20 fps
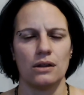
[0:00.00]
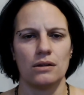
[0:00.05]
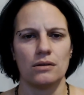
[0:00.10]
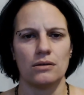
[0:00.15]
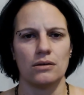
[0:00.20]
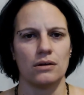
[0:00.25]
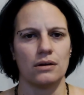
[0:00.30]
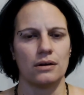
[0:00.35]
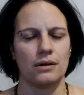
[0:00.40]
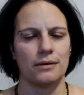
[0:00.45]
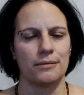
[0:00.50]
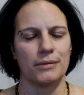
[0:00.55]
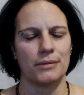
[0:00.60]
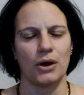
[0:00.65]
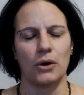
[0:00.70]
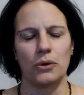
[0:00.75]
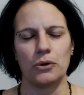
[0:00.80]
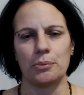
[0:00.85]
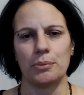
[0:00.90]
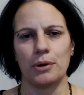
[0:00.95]
the
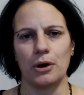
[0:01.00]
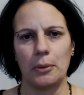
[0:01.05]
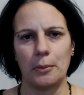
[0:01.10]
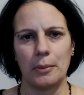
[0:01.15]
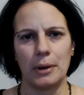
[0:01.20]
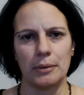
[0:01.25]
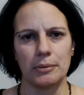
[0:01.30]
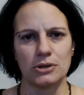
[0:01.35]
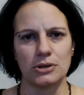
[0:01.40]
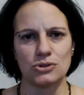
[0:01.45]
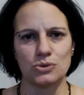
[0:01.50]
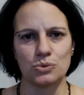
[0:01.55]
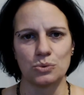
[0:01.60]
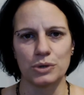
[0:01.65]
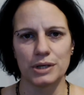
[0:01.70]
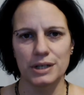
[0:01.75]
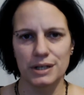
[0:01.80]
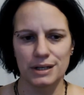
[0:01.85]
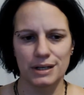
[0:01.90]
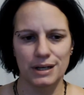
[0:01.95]
other part maybe is
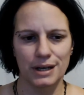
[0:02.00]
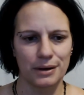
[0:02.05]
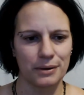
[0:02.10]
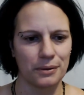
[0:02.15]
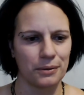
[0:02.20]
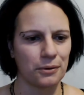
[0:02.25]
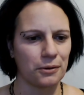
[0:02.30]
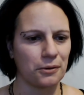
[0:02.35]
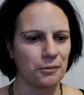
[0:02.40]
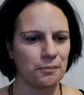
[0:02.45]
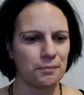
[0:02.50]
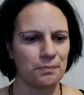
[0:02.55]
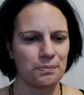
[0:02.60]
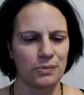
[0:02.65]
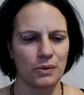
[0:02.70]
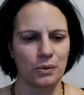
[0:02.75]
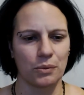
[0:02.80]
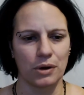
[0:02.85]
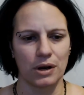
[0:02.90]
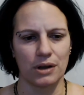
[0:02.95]
winning, or
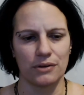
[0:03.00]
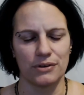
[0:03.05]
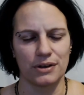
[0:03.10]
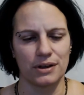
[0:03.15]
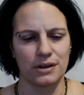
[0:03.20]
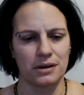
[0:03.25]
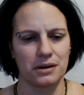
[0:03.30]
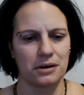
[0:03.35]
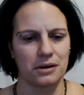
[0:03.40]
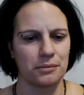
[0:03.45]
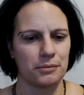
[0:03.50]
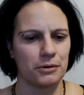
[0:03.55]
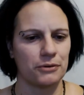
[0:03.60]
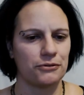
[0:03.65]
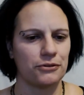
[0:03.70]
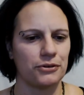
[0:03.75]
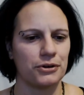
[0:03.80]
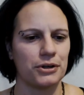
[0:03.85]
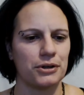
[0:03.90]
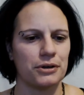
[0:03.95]
whatever can come up
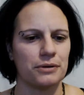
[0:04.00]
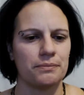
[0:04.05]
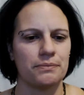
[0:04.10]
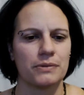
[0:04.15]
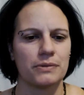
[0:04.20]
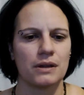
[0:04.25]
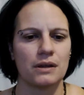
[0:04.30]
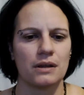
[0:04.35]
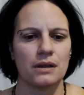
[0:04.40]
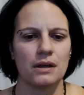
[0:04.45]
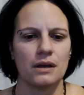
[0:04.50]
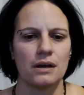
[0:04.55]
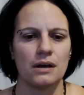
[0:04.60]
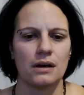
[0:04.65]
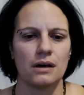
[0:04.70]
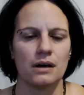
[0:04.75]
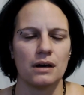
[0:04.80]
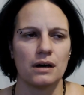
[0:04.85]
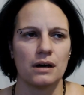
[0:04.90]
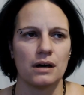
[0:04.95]
for you.
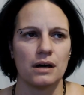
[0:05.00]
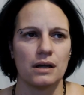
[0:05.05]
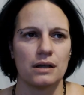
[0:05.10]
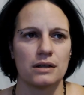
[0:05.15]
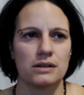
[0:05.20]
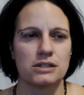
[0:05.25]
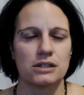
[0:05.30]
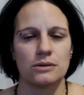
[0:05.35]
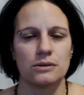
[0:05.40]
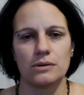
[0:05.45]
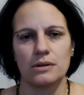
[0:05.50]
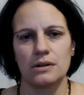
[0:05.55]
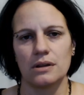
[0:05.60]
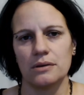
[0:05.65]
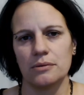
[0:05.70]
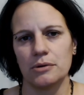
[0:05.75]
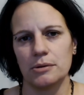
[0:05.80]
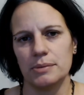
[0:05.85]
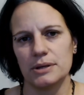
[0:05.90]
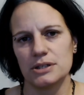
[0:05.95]
So it will be